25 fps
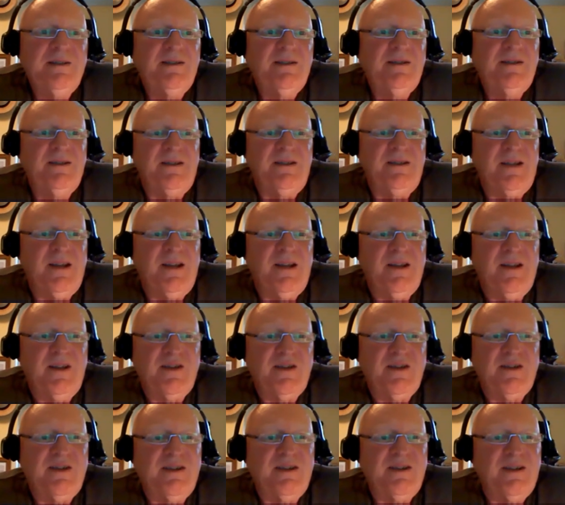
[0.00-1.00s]

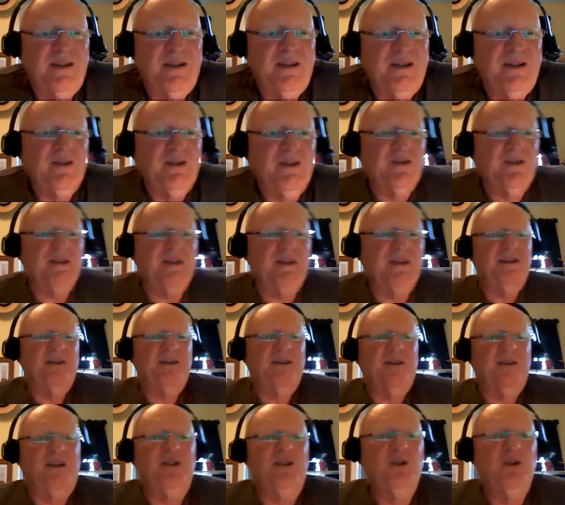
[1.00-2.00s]
Yes, getting
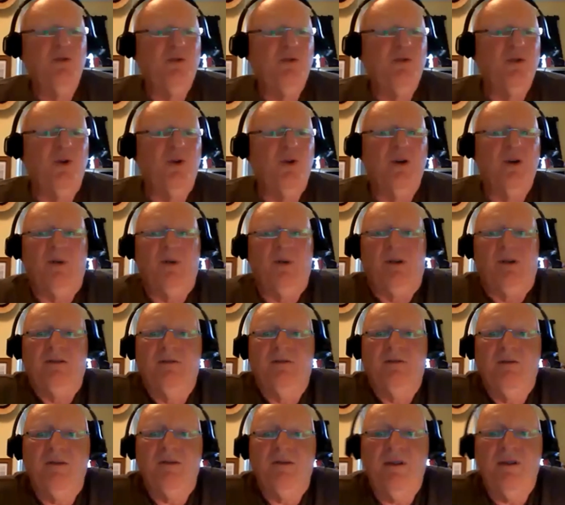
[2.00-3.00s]
a new normal.
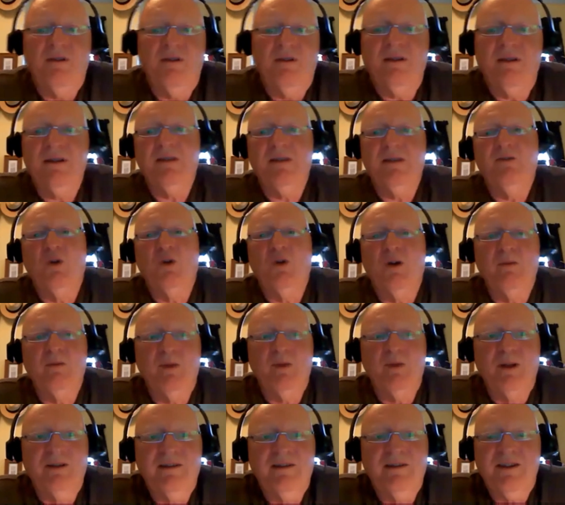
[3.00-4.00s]
What a
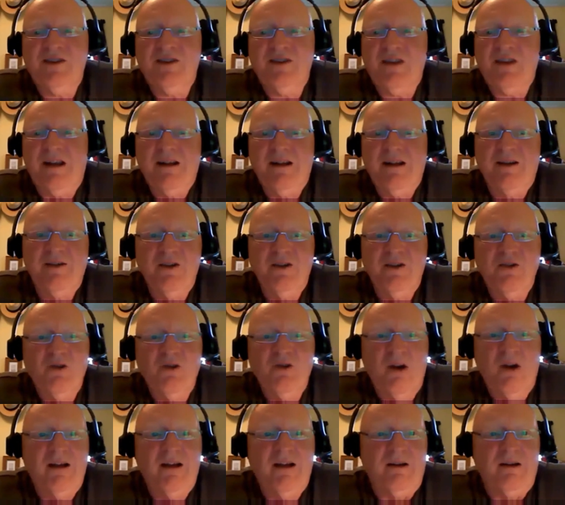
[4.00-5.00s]
normal, a setting on the
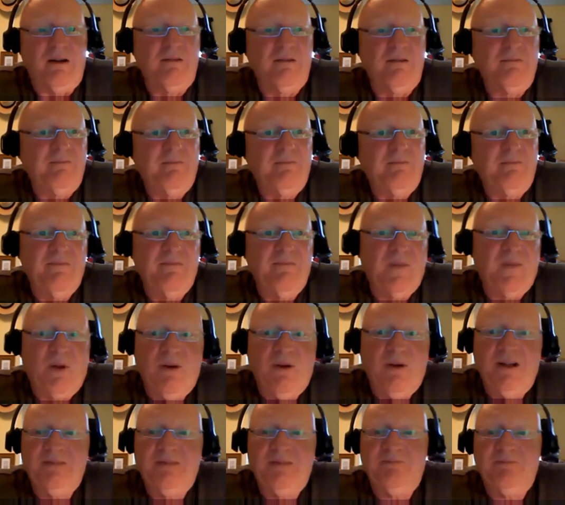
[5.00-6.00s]
dryer,
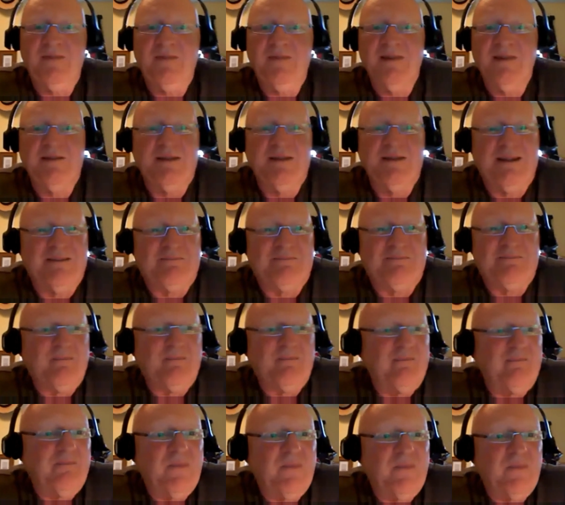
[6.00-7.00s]
right?
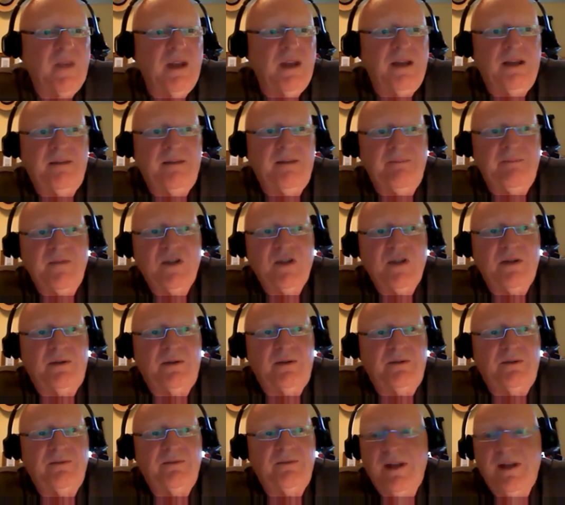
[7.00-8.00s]
Yeah,
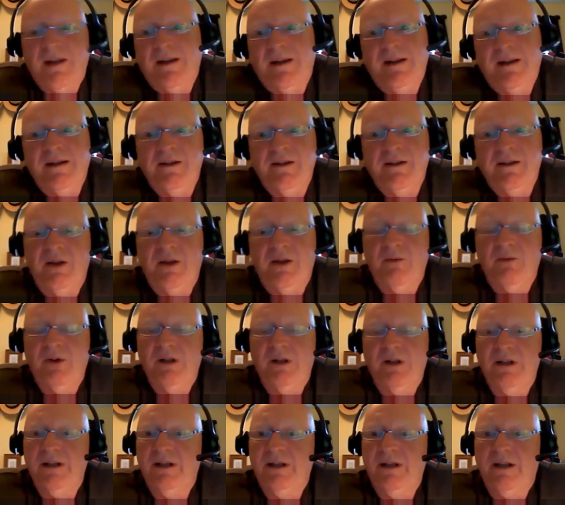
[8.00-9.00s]
so not
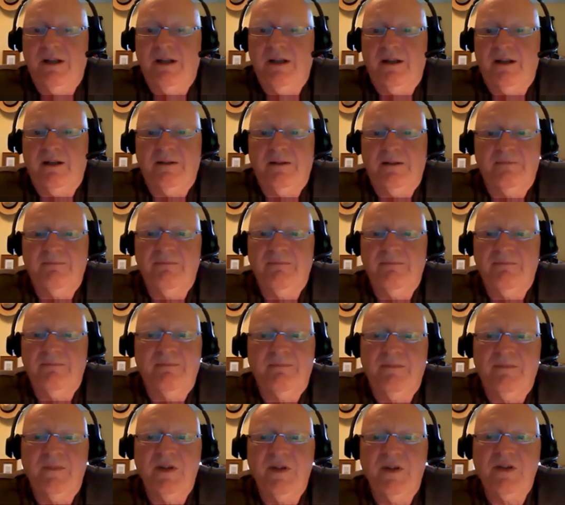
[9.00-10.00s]
really,
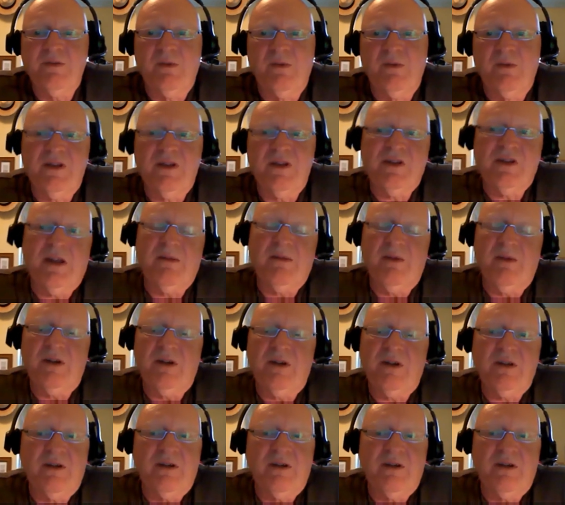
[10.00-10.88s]
doesn't really say much.